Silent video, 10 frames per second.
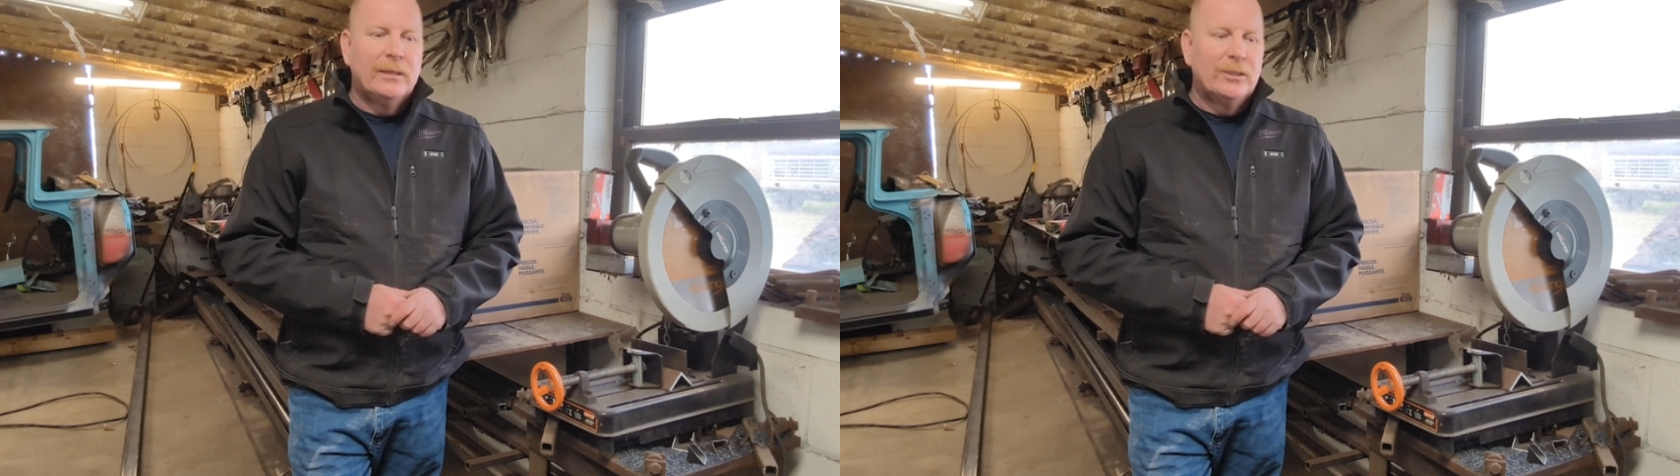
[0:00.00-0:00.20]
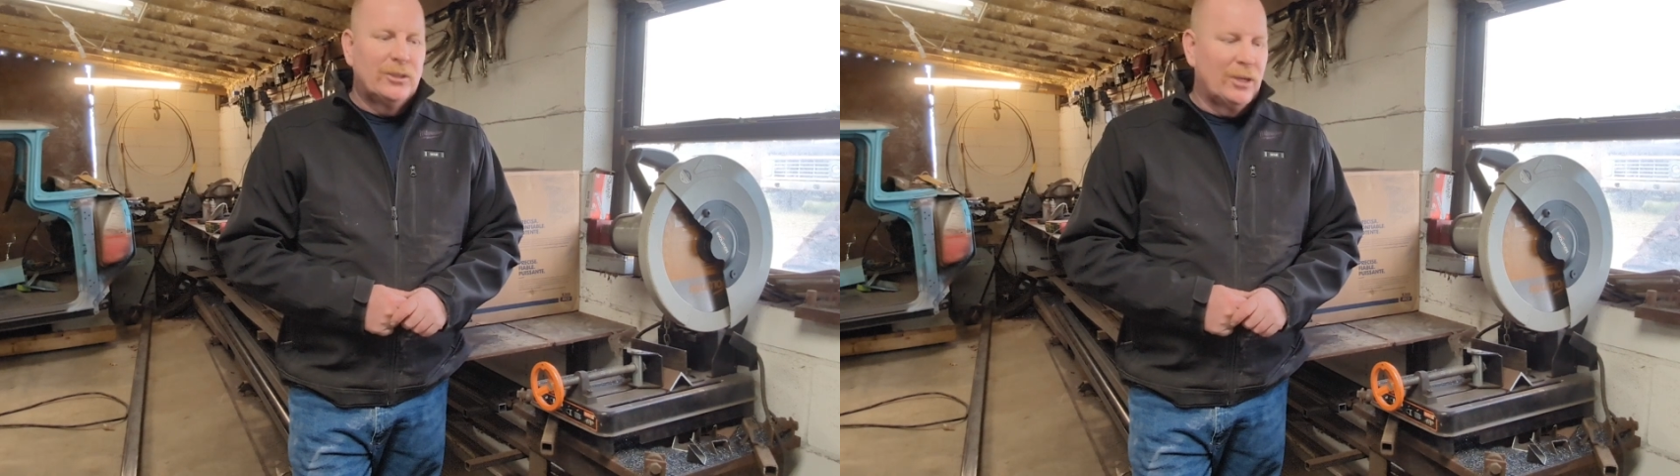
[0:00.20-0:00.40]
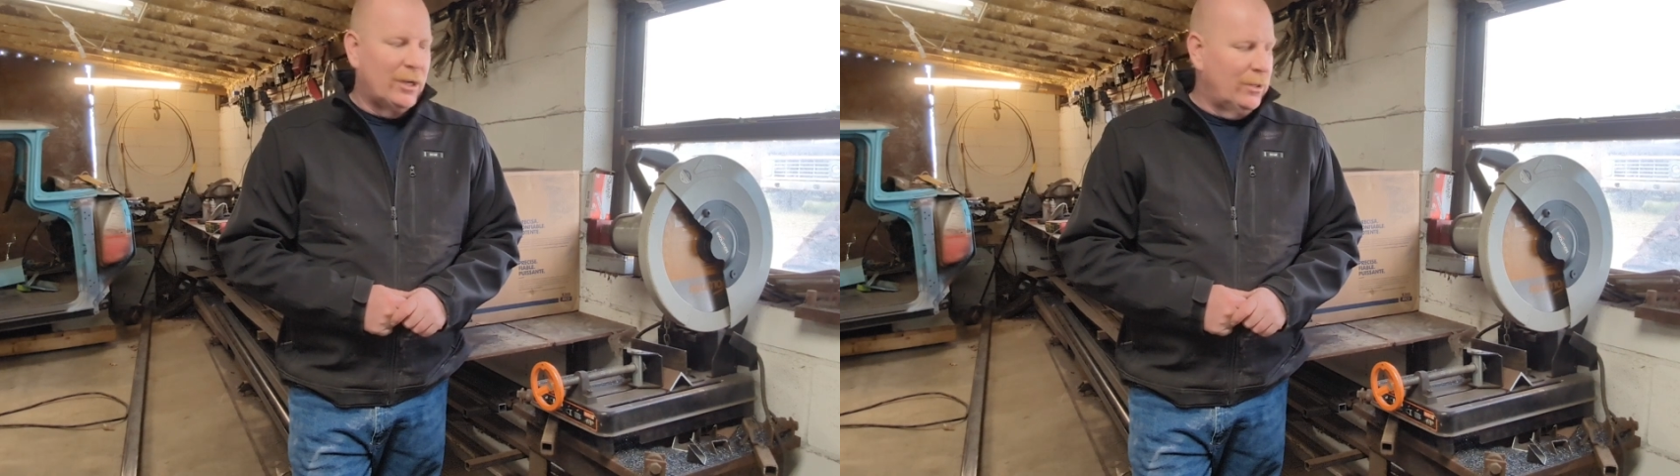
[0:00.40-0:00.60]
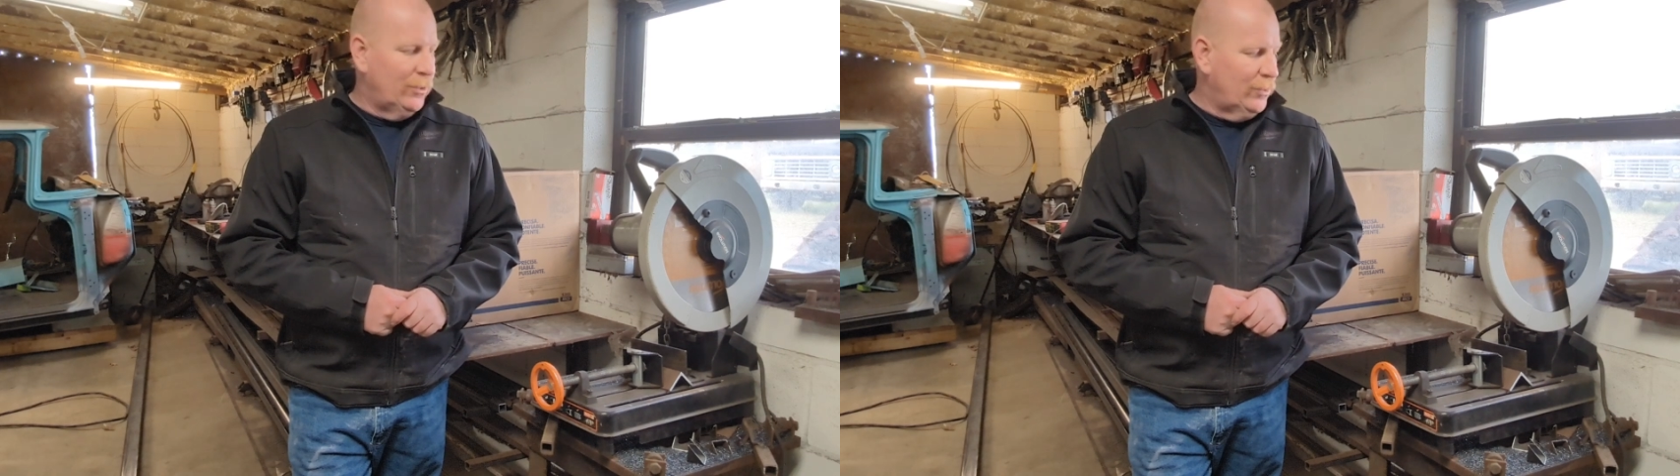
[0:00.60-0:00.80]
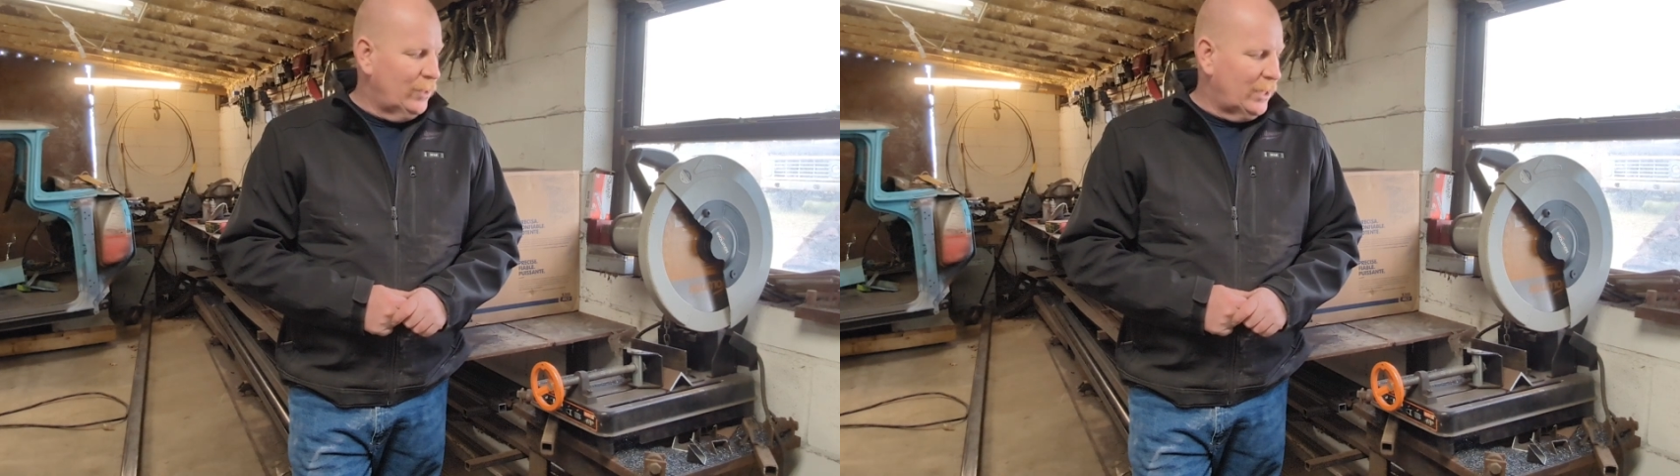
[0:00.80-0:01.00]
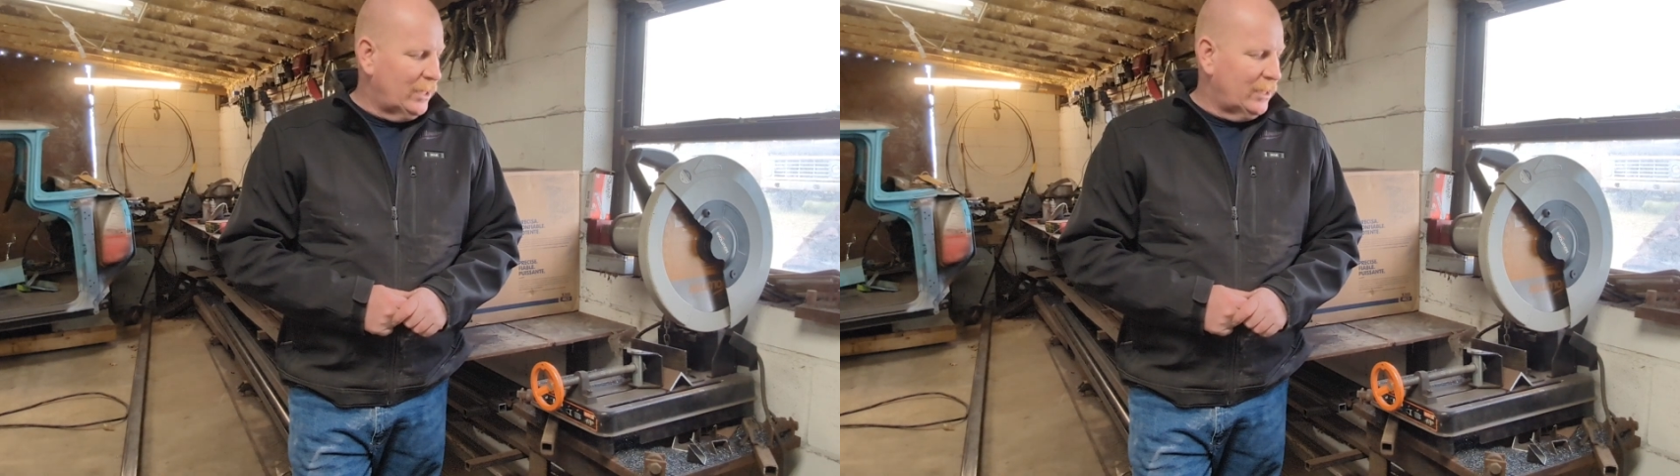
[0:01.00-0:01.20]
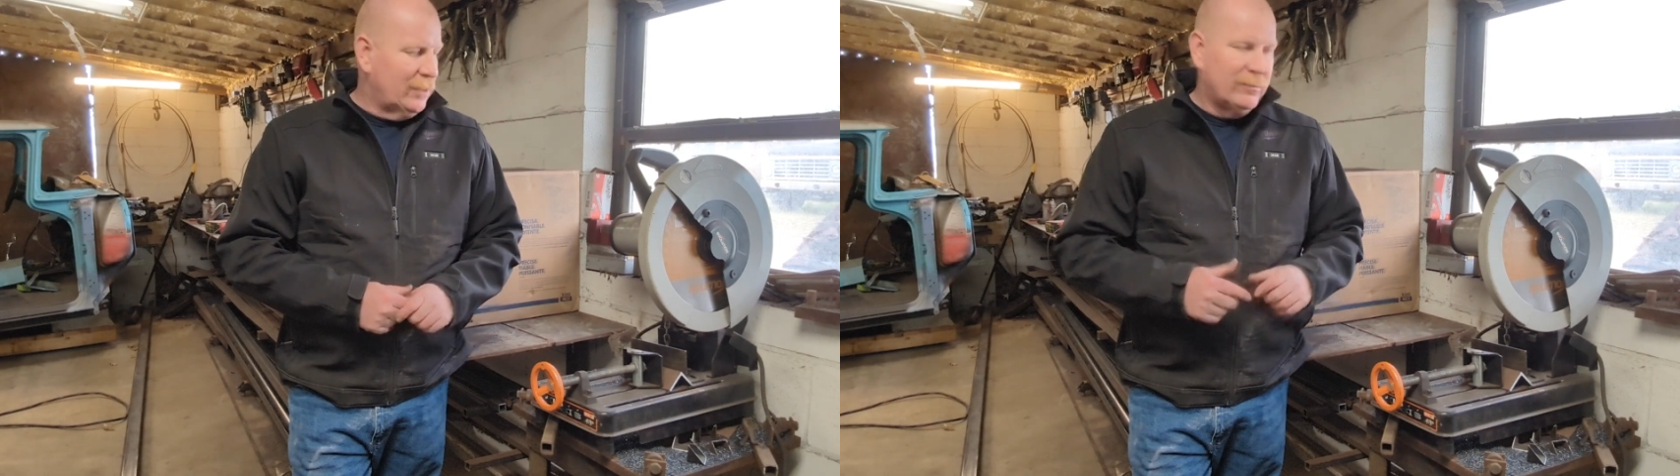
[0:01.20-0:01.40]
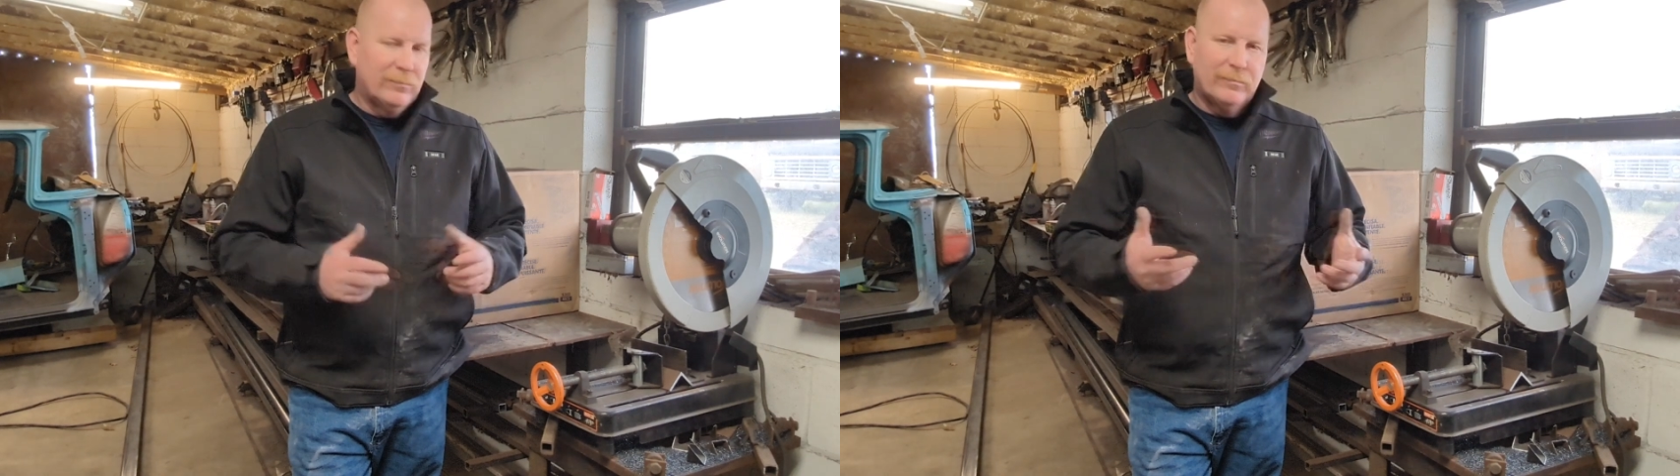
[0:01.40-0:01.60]

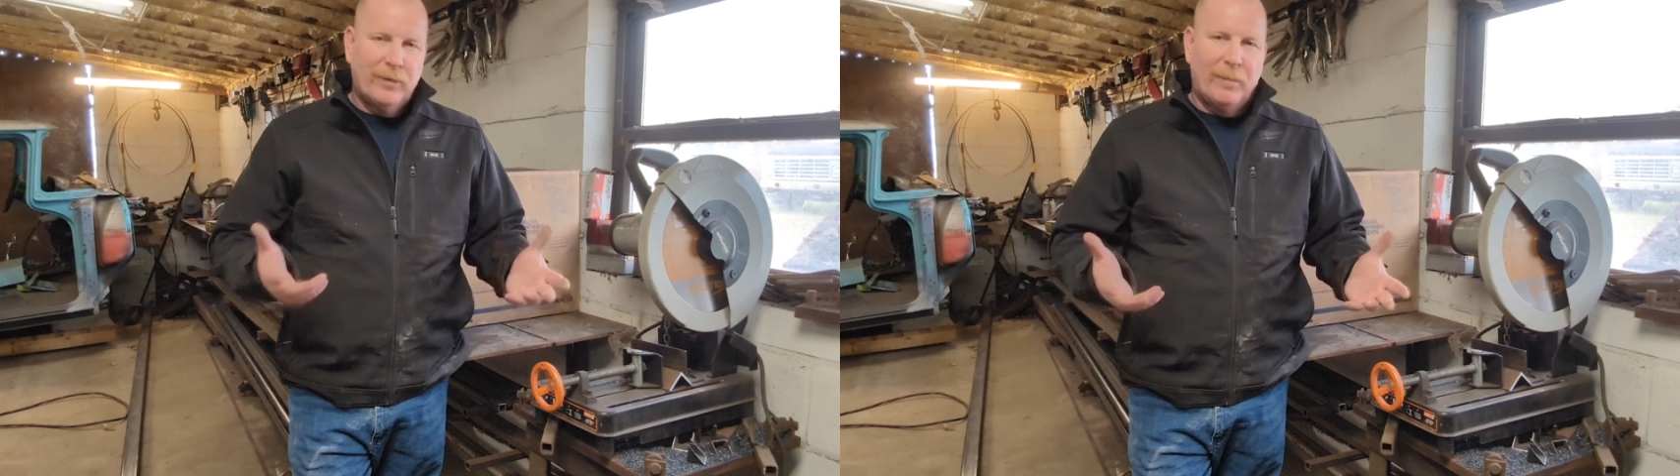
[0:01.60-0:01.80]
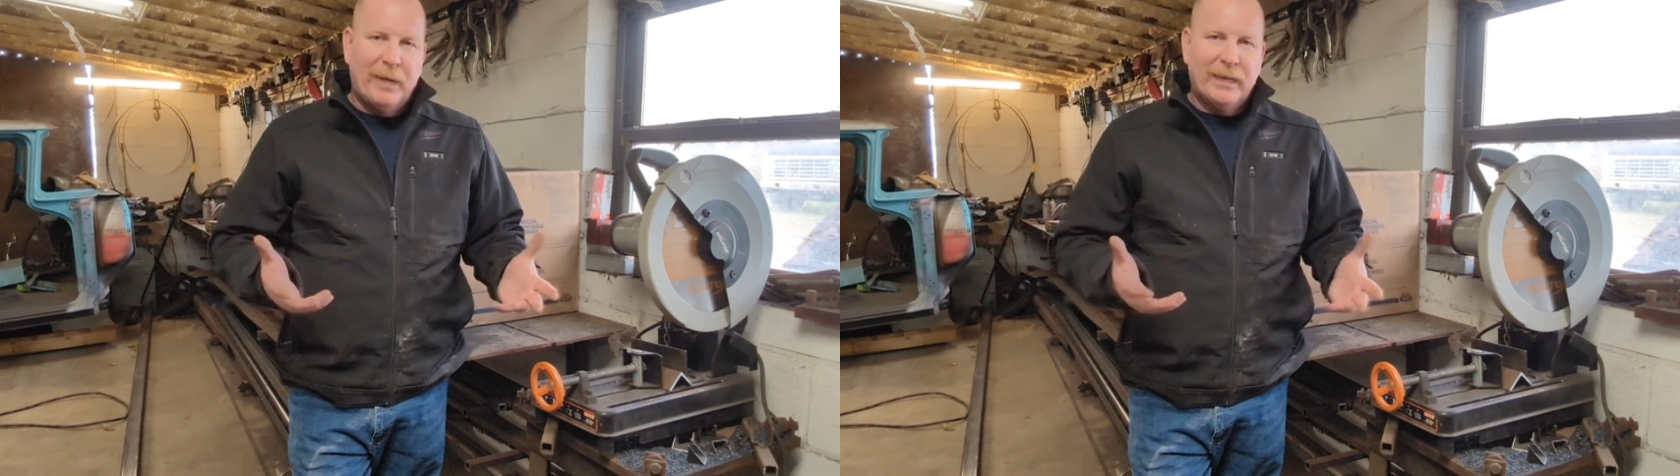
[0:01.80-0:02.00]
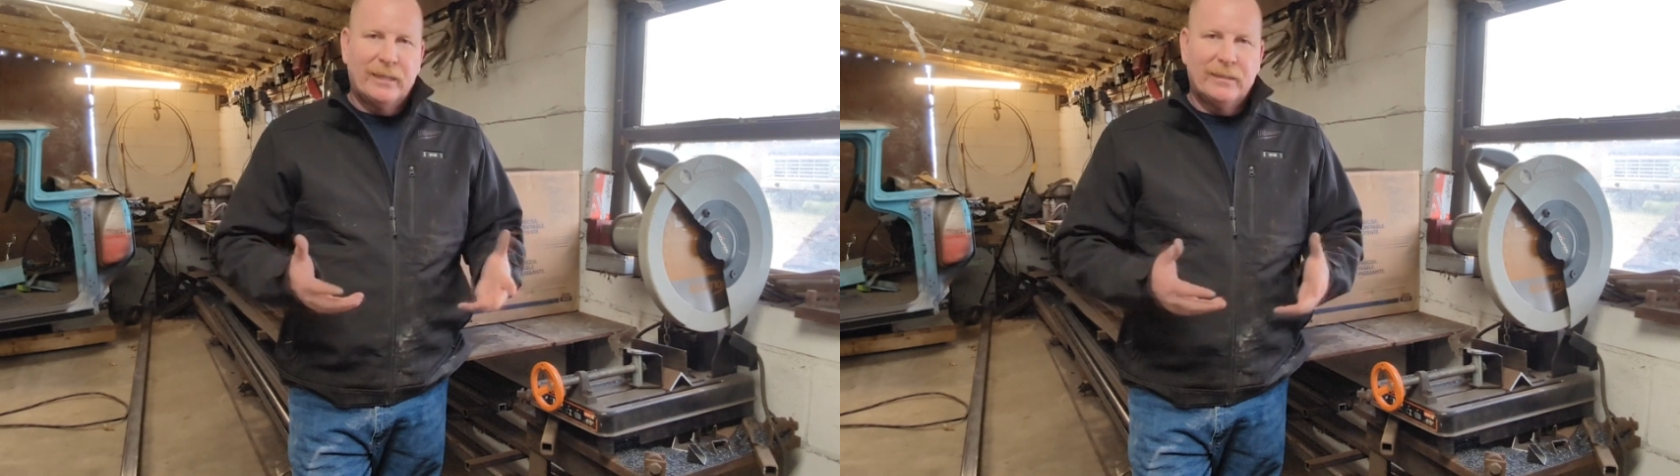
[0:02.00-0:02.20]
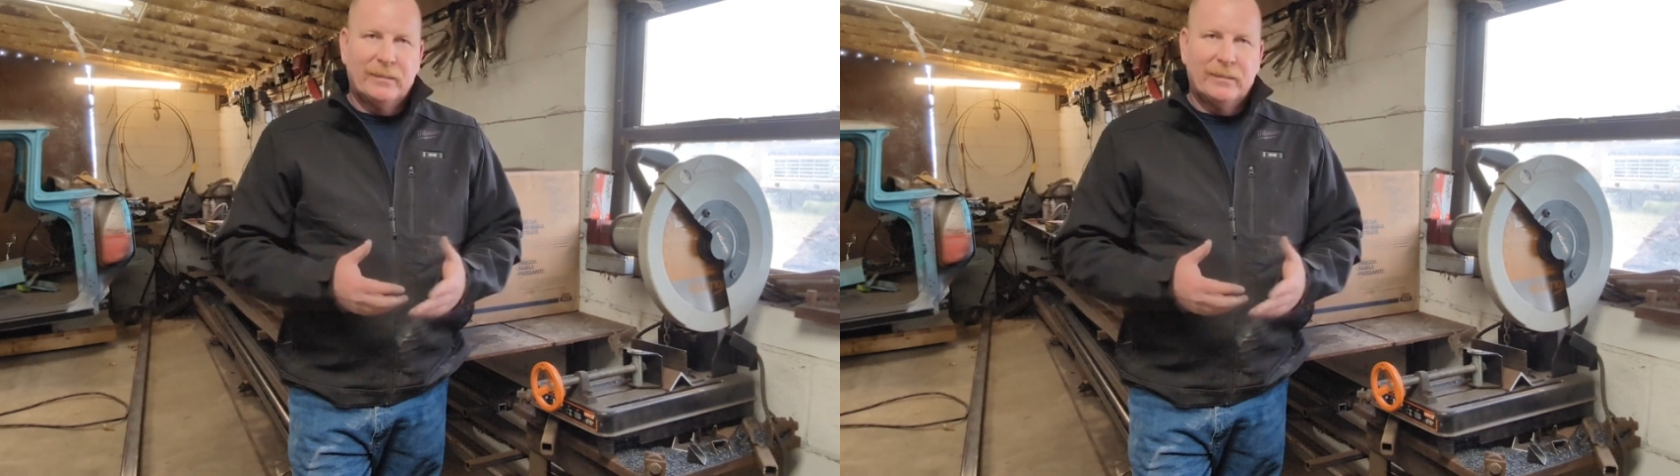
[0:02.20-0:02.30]
So about